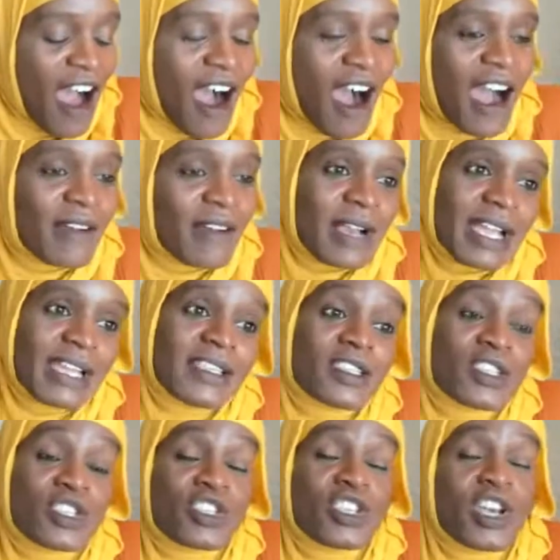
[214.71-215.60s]
All right,
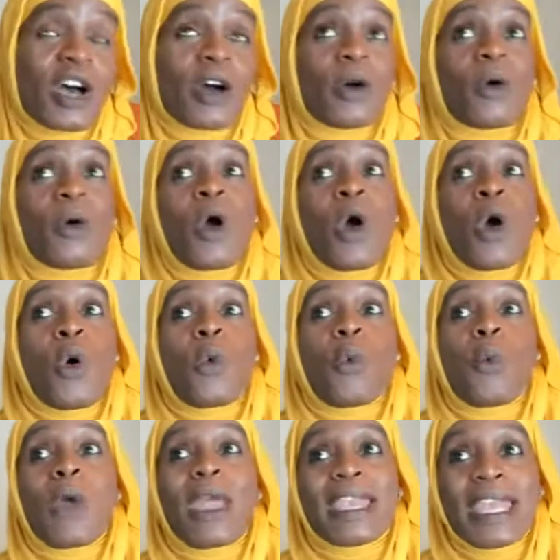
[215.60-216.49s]
so
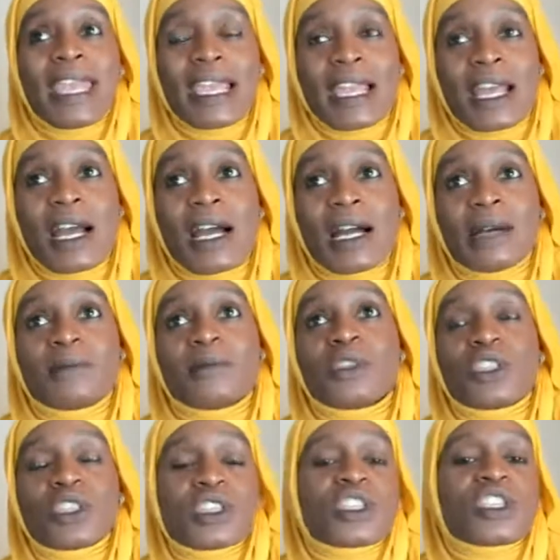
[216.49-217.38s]
when it
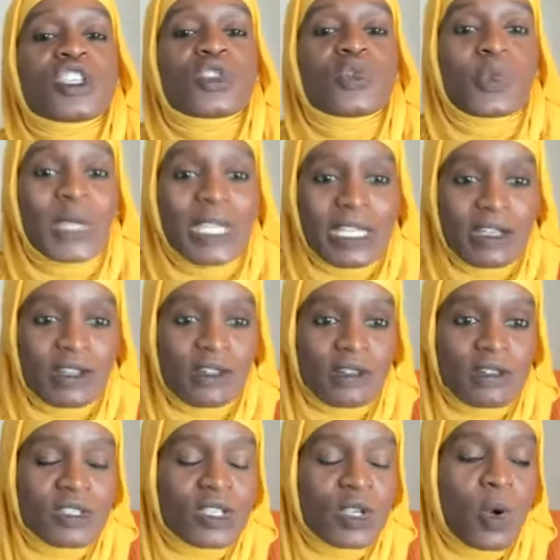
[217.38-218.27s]
comes to
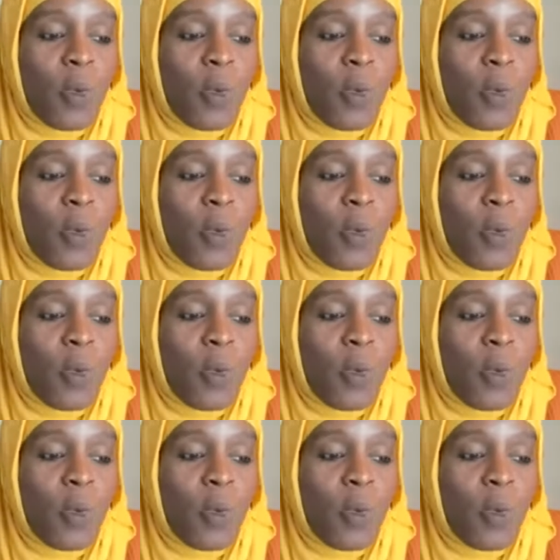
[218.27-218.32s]
sweeteners,